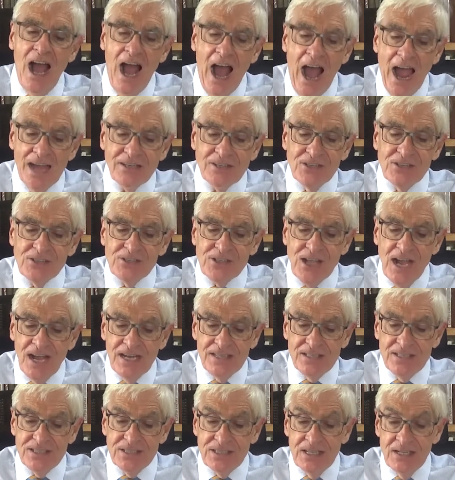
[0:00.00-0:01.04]
I
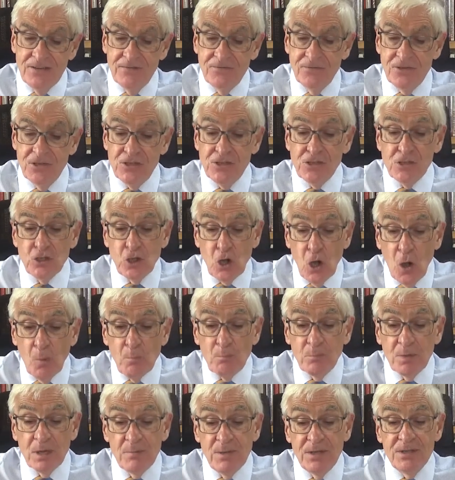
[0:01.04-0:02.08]
decided to give this
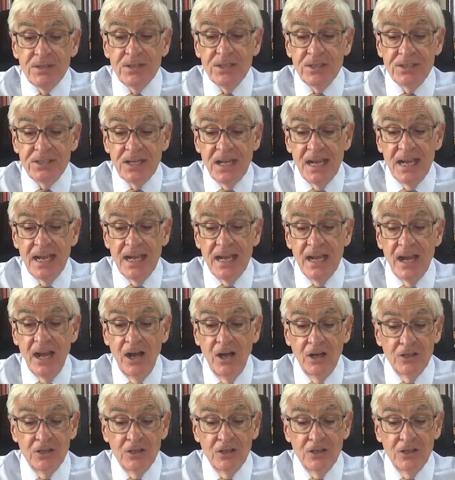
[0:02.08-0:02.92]
compliment a day